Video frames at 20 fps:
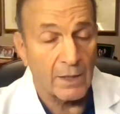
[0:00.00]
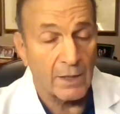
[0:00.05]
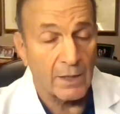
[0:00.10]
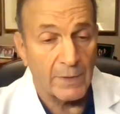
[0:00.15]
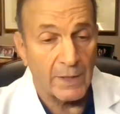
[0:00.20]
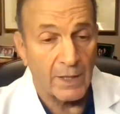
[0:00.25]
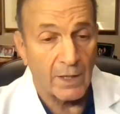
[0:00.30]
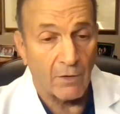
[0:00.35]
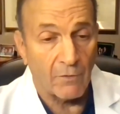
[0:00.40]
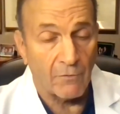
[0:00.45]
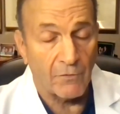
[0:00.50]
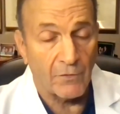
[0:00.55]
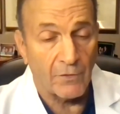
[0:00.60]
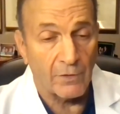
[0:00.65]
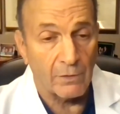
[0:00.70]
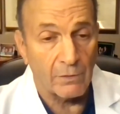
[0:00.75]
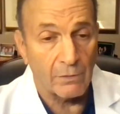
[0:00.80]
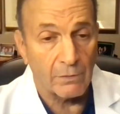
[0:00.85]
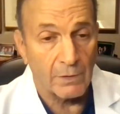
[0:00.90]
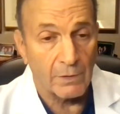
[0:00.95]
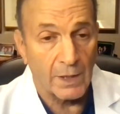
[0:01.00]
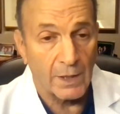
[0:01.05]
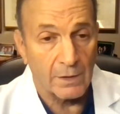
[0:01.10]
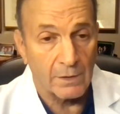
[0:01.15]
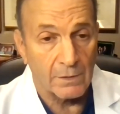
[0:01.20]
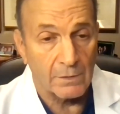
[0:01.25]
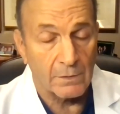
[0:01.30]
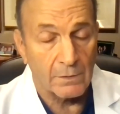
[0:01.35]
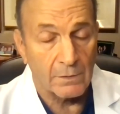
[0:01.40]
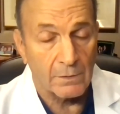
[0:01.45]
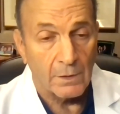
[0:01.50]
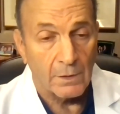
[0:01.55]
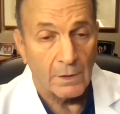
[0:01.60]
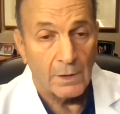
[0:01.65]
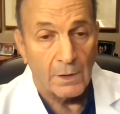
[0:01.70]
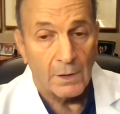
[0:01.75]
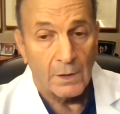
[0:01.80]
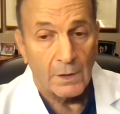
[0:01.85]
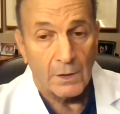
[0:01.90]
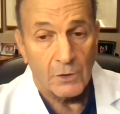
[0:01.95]
can be helpful in
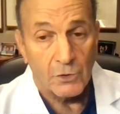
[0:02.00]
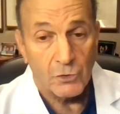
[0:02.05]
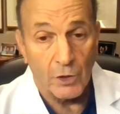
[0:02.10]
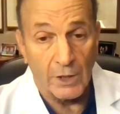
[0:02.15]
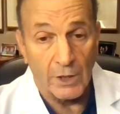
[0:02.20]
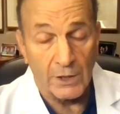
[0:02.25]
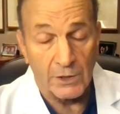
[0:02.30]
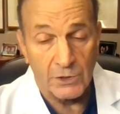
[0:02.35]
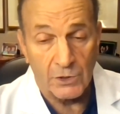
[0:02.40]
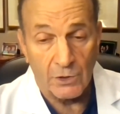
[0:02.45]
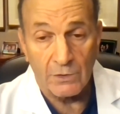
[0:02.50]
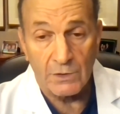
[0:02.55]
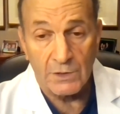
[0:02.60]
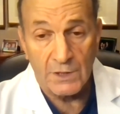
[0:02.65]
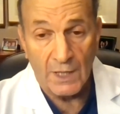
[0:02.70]
treating certain